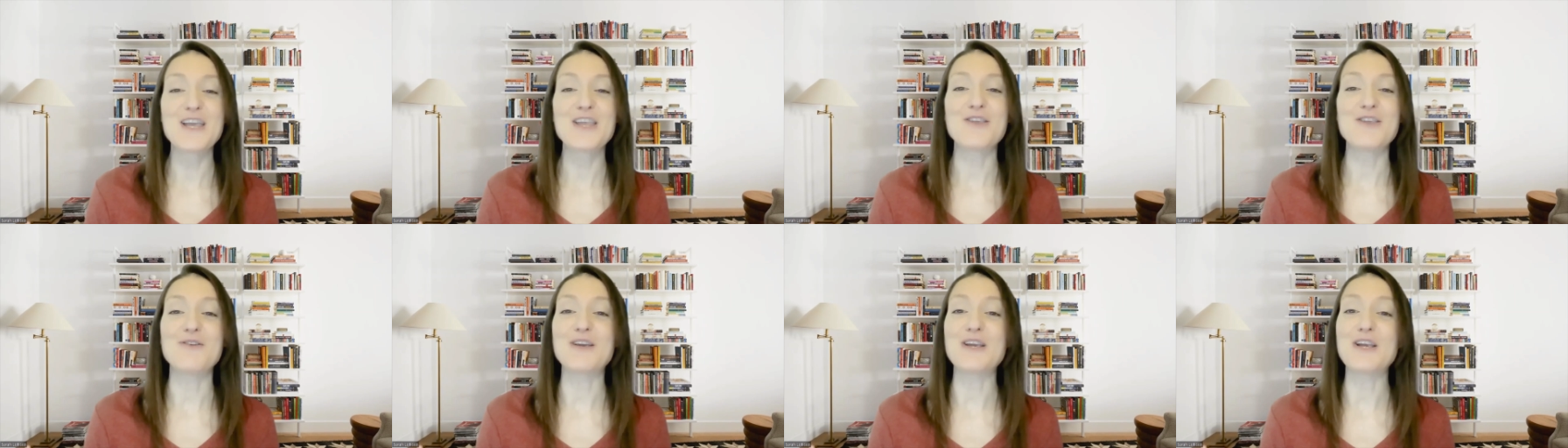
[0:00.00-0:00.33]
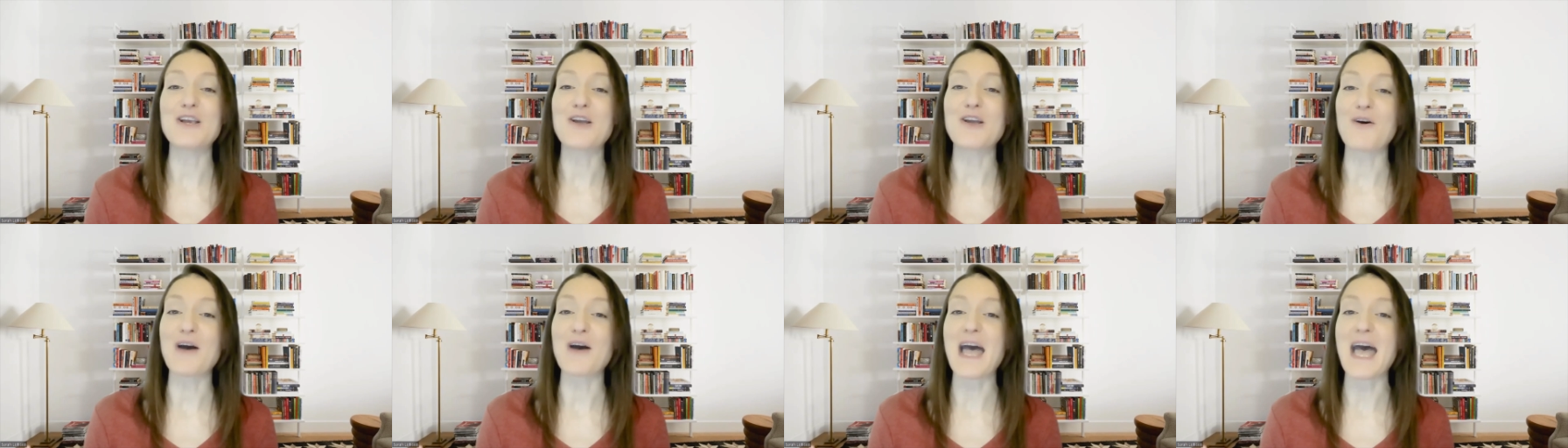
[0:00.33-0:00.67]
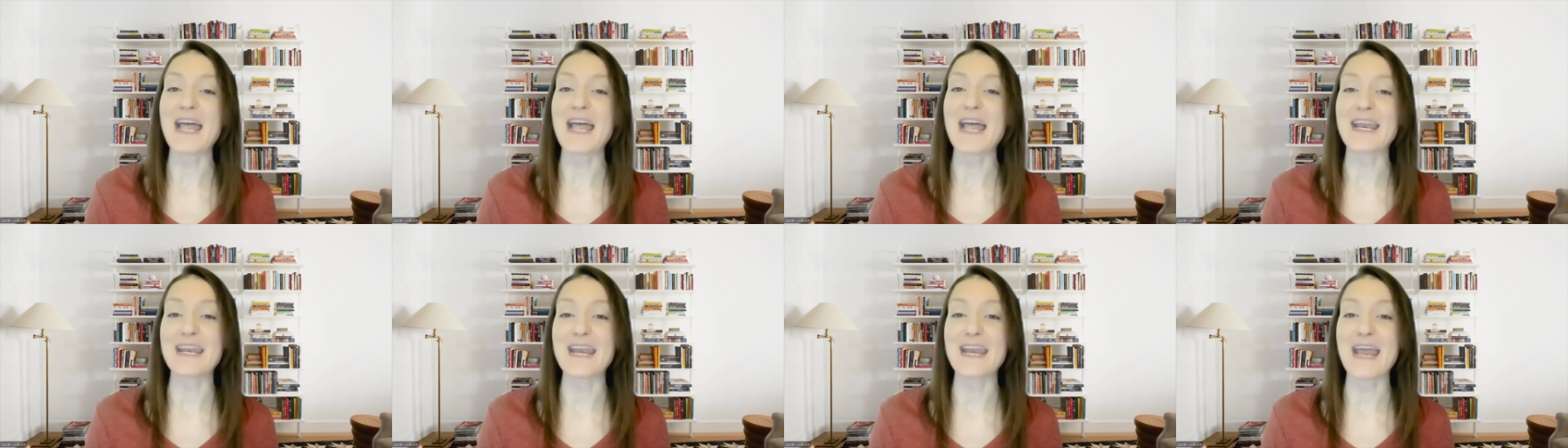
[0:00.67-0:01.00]
You can go
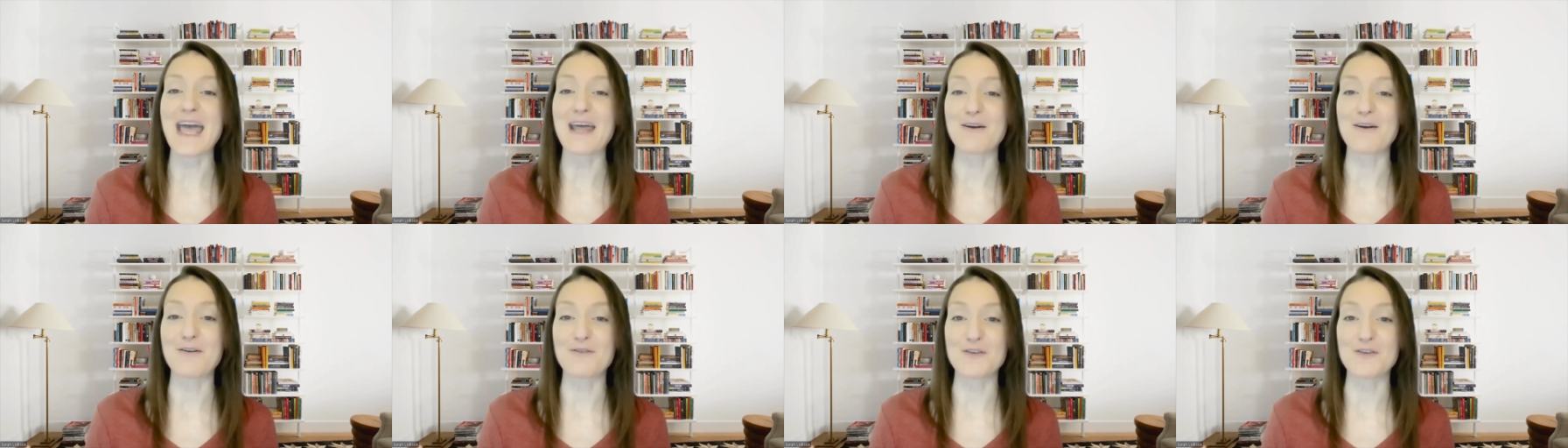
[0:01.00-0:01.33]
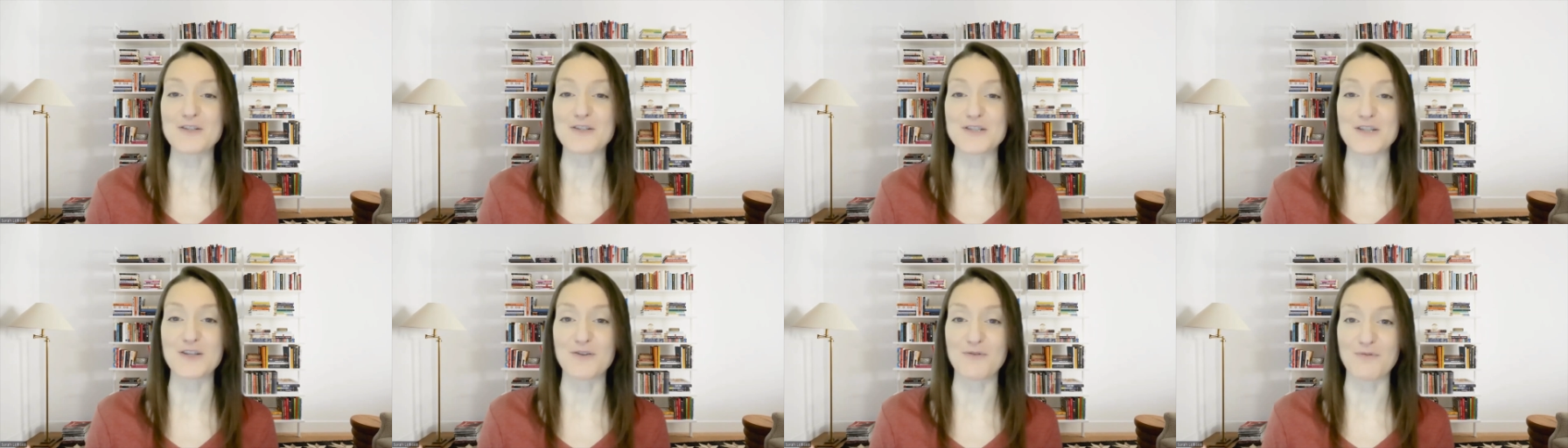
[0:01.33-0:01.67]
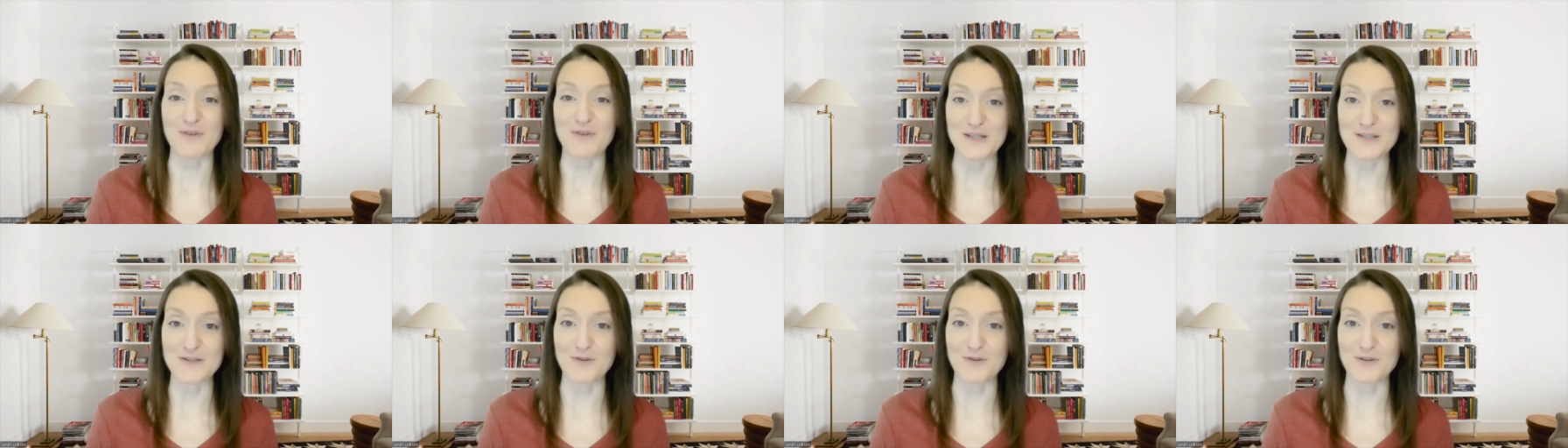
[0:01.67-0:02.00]
ahead and head over to the
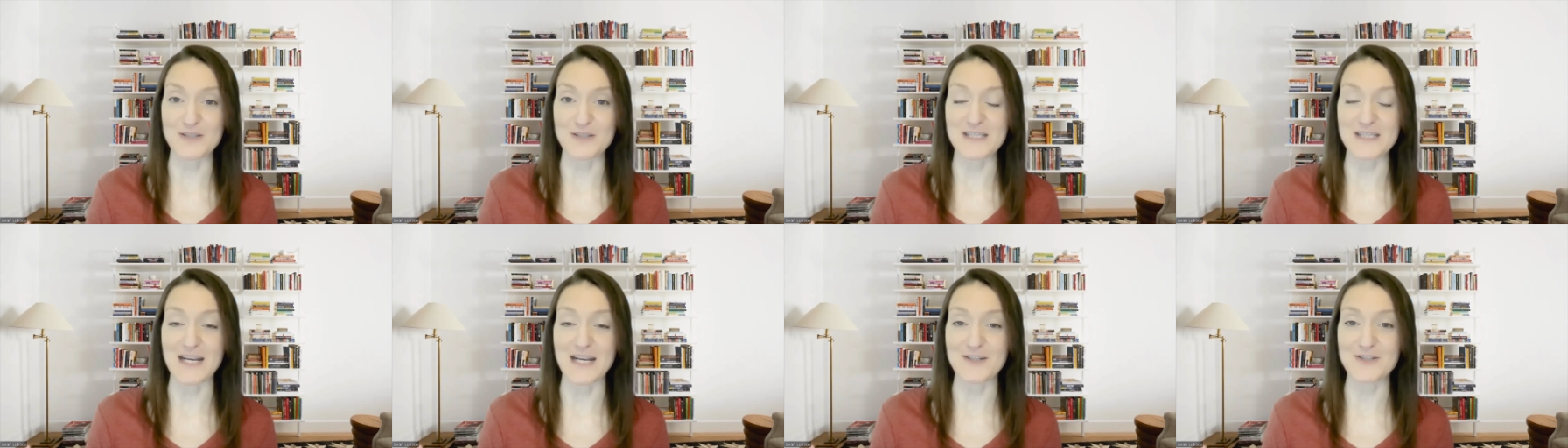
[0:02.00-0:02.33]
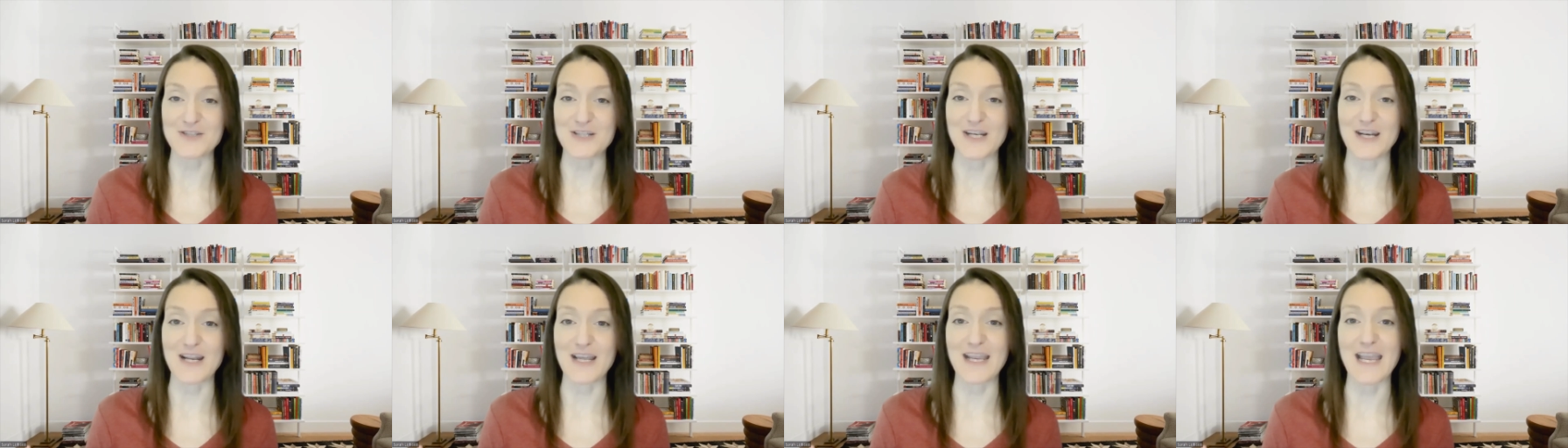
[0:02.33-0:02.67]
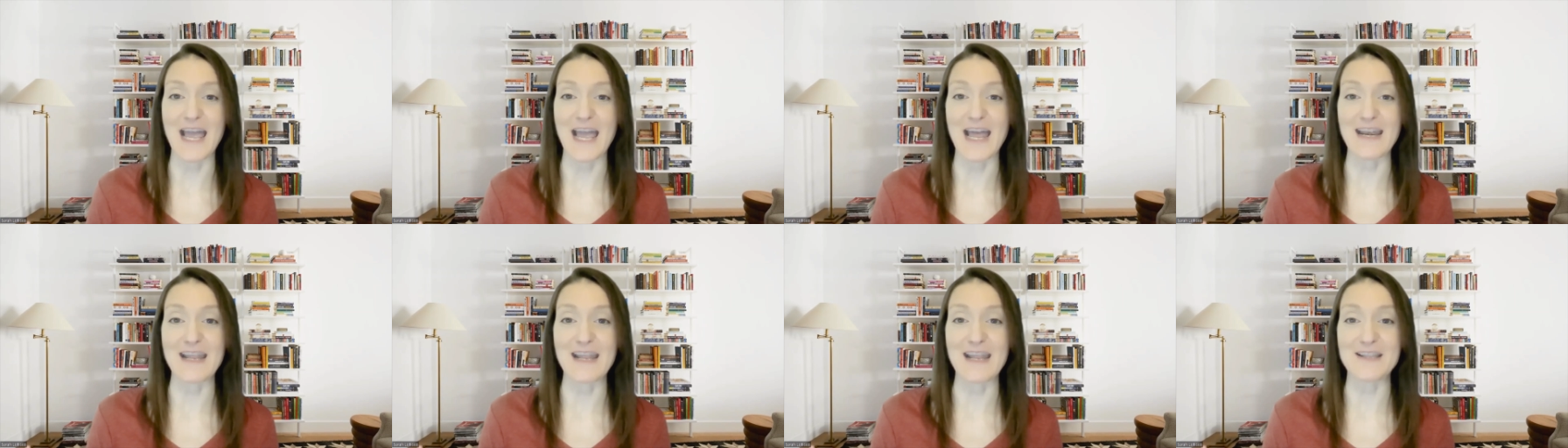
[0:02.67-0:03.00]
resource section
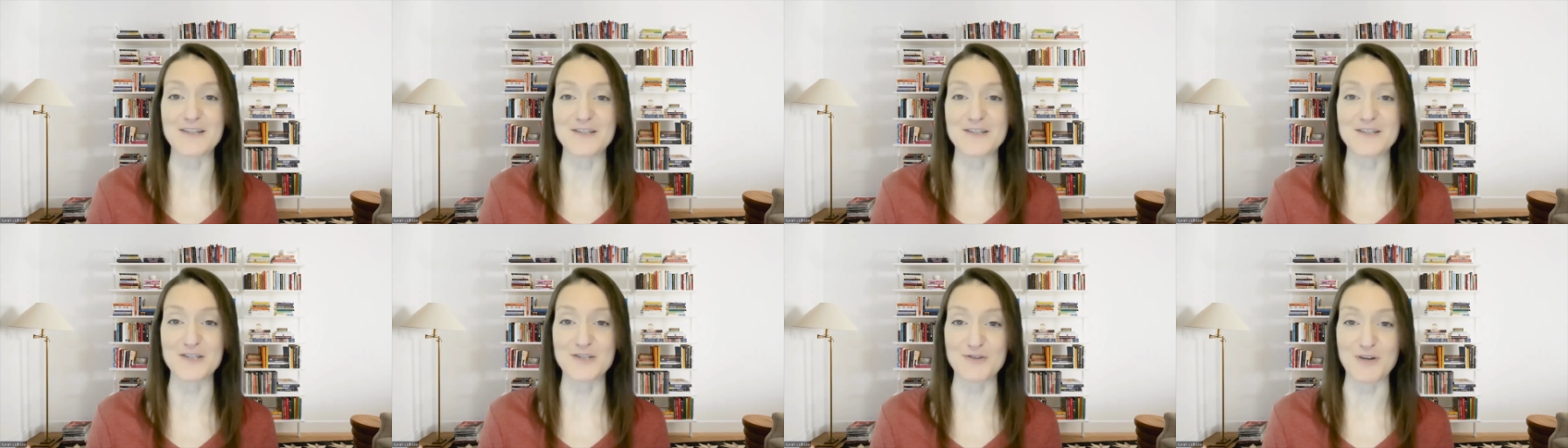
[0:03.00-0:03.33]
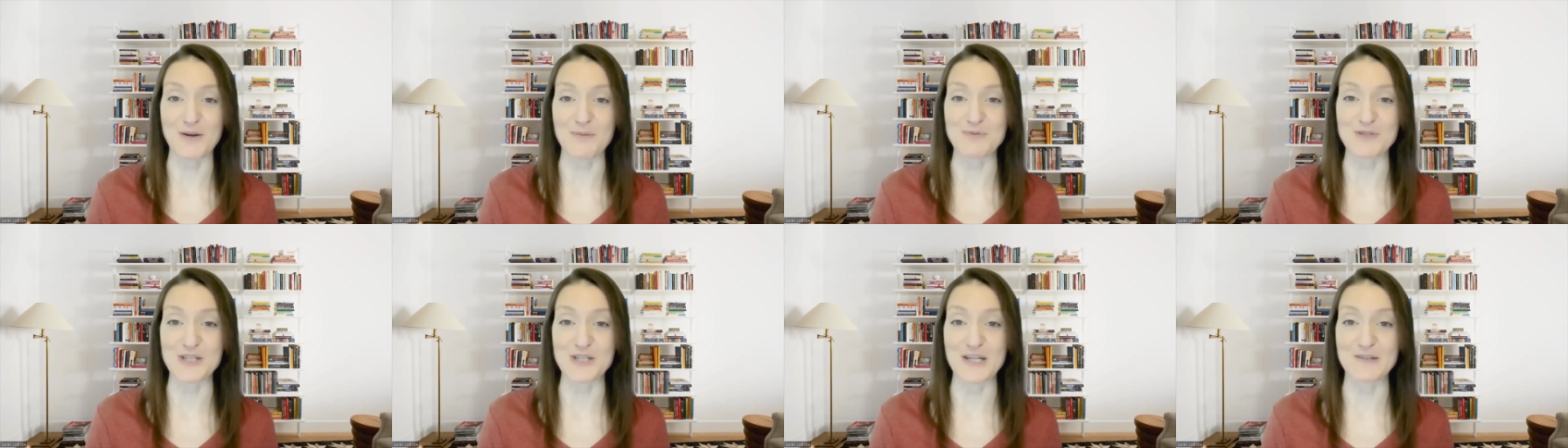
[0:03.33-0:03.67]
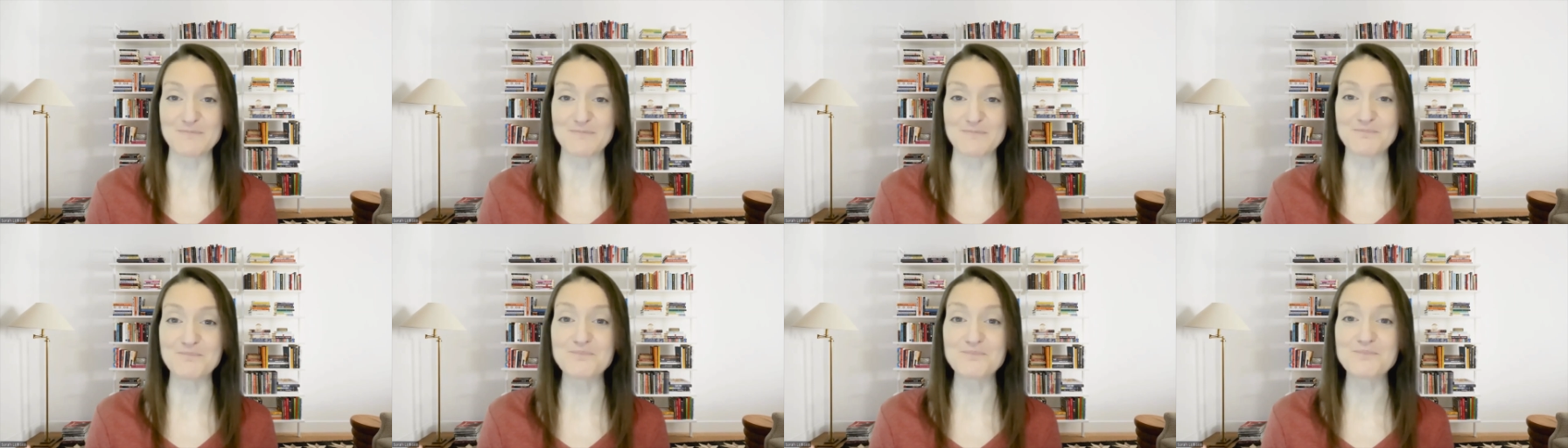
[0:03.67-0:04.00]
again in the
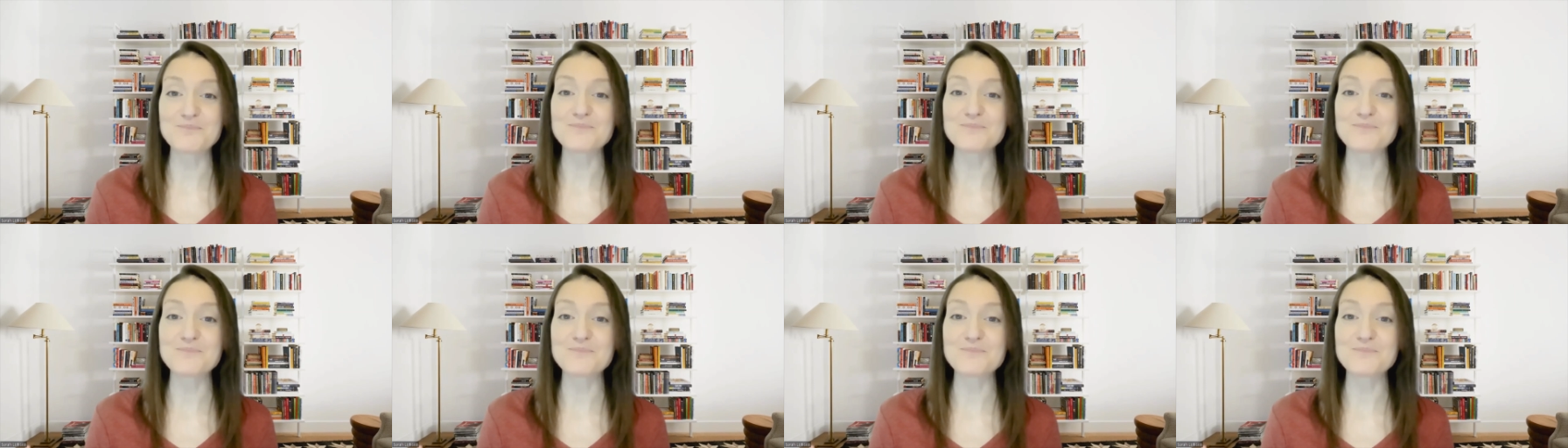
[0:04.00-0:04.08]
description.